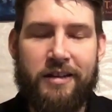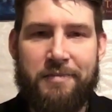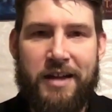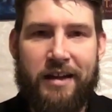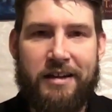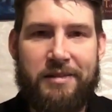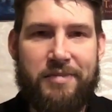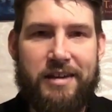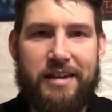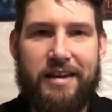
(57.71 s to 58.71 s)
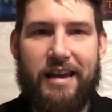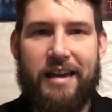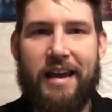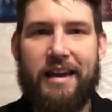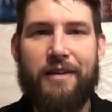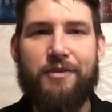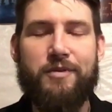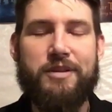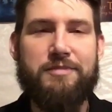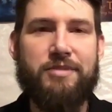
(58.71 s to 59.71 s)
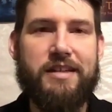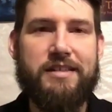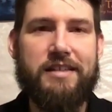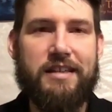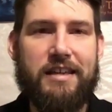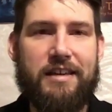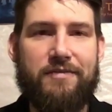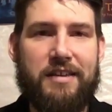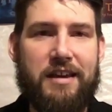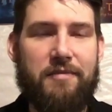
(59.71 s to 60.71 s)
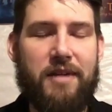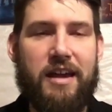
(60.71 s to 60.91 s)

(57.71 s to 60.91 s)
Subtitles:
I'm not going to be at everyone's place to give them